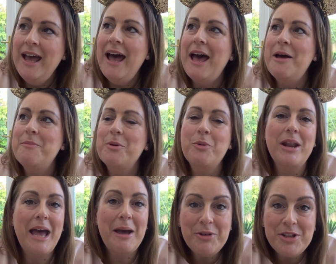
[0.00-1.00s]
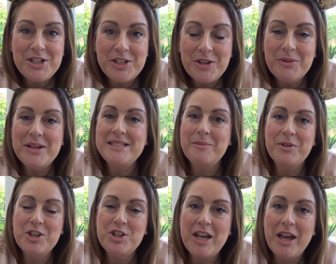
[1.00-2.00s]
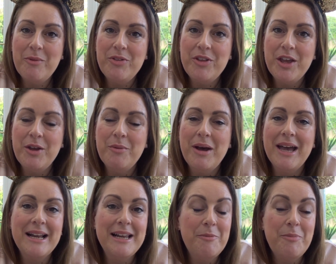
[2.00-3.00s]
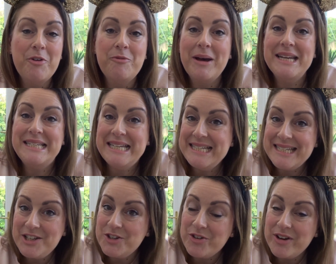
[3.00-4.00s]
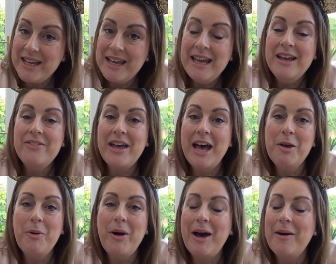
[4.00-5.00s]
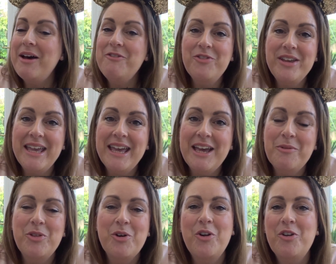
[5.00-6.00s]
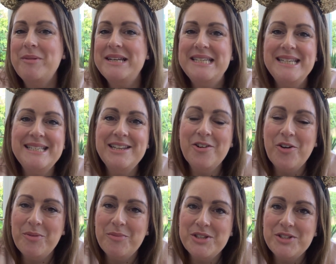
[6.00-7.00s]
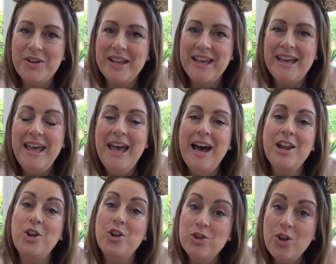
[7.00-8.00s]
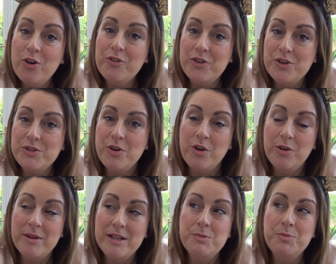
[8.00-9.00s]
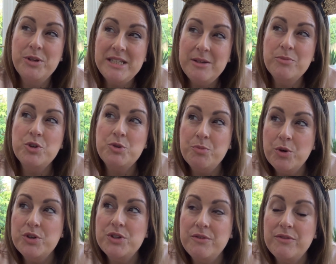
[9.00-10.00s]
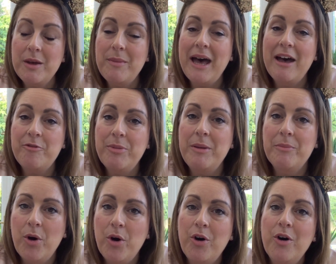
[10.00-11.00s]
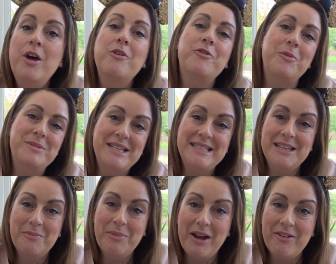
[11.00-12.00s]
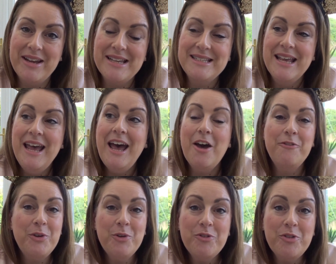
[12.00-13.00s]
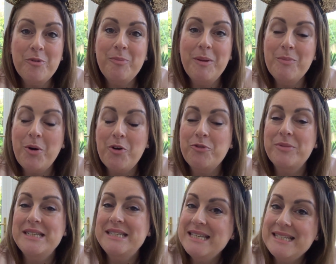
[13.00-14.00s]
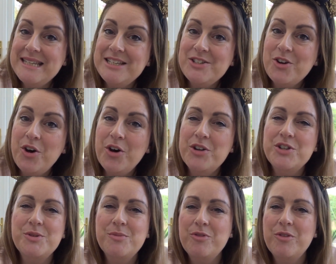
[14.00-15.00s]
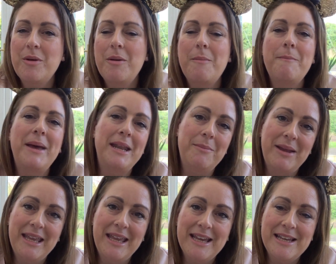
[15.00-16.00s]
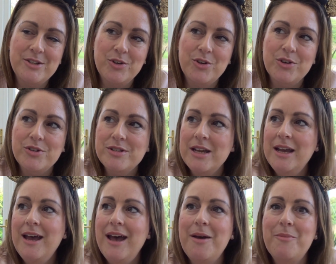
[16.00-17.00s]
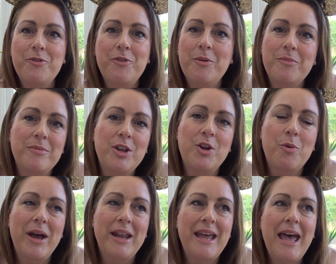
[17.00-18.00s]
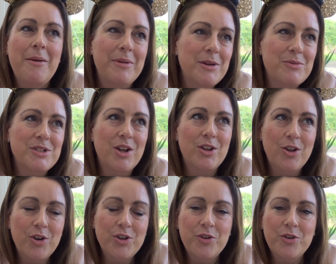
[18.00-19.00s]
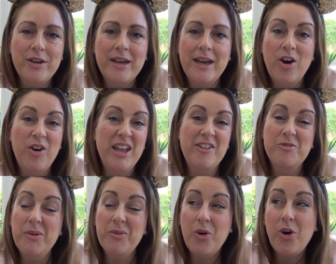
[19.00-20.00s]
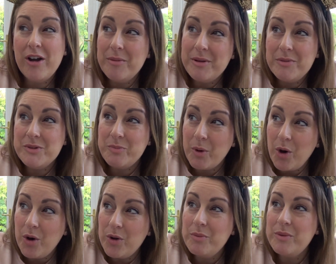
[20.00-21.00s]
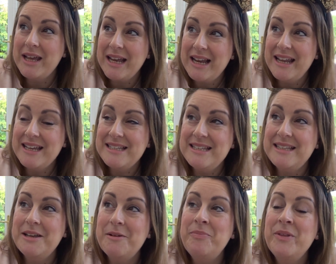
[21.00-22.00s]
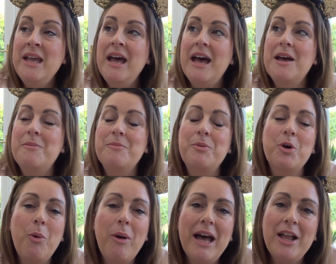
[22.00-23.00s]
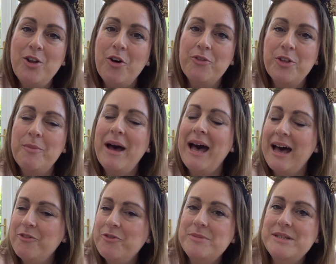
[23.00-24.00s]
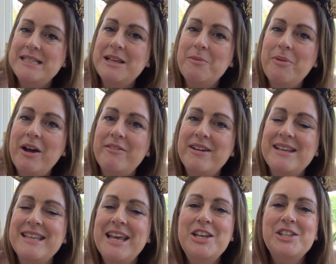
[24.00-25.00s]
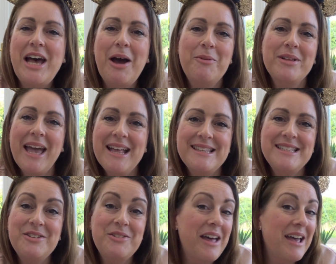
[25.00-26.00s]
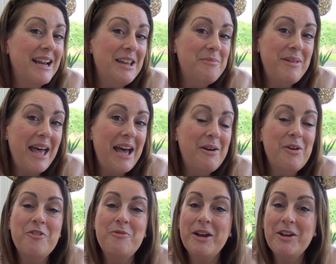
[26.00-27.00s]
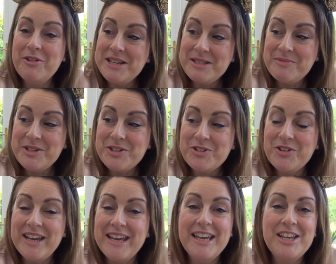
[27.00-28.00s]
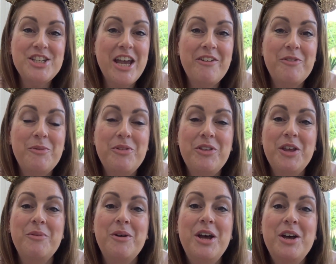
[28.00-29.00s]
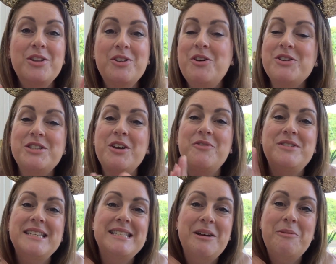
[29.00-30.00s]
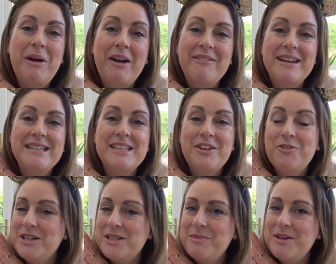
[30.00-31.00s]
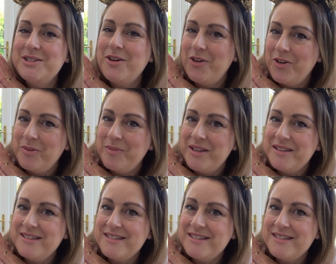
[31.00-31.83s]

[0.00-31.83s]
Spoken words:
But what I am going to do is I'm going to share with you a clip of my Disney tree that I put out every year with all of my Disney ornaments on it. And a lot of those ornaments, pretty much most of them, have been bought from Disneyland Paris. A few of them have been bought from the Disney store, and some of them are many, many years old, from, you know, when Emily was a lot younger, or even before Emily was born when I collected them. But quite a lot of them are from Disneyland Paris. So I will get to a clip now of my Christmas tree, sharing with you lots of Disneyland Paris Christmas ornaments.